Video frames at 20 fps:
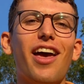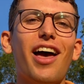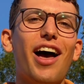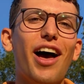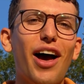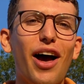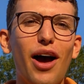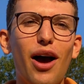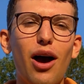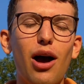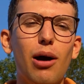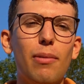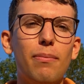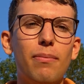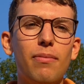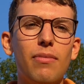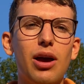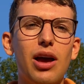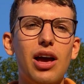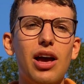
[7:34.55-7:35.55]

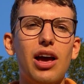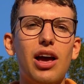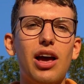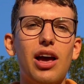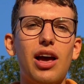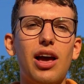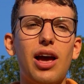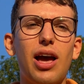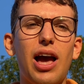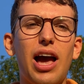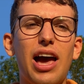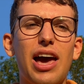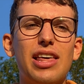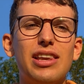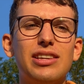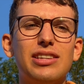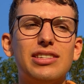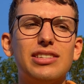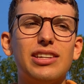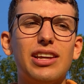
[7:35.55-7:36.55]
And
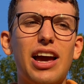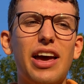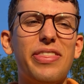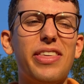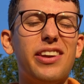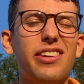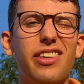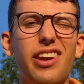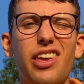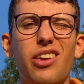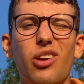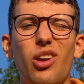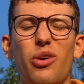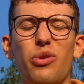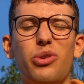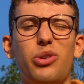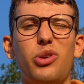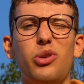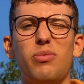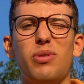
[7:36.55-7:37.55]
at the end of the day, you know,
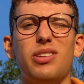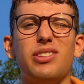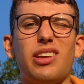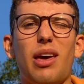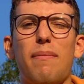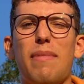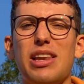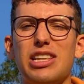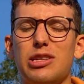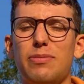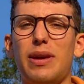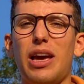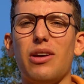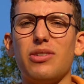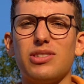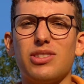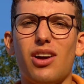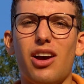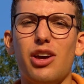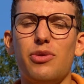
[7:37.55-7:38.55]
humans are meant to be
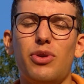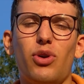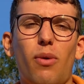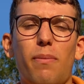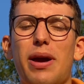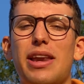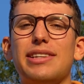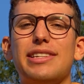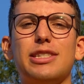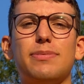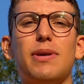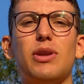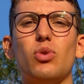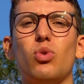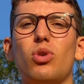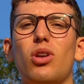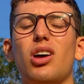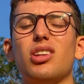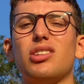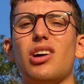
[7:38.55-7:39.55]
outside. We're not meant to spend
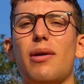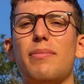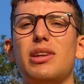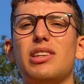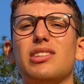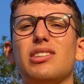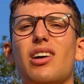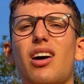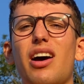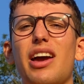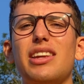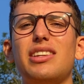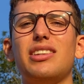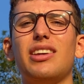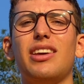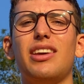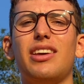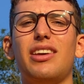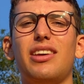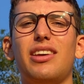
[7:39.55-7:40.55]
all our time inside.
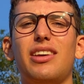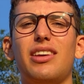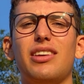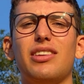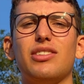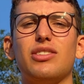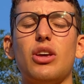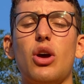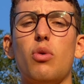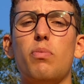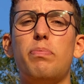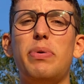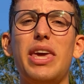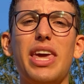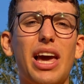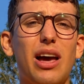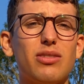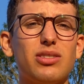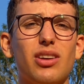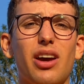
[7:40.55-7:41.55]
So
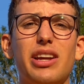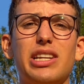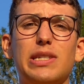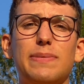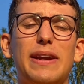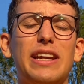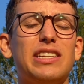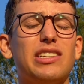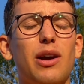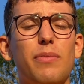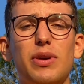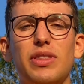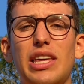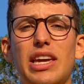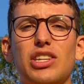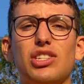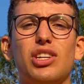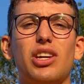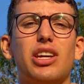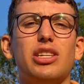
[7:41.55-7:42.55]
being outside, spending time with
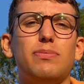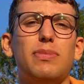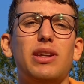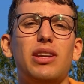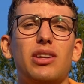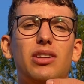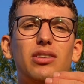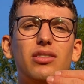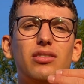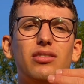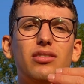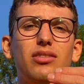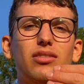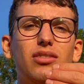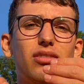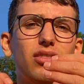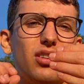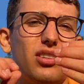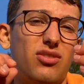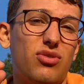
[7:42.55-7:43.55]
nature has been
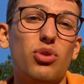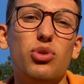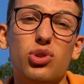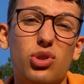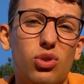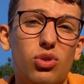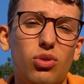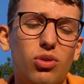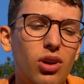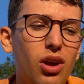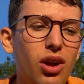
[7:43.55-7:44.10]
crucial.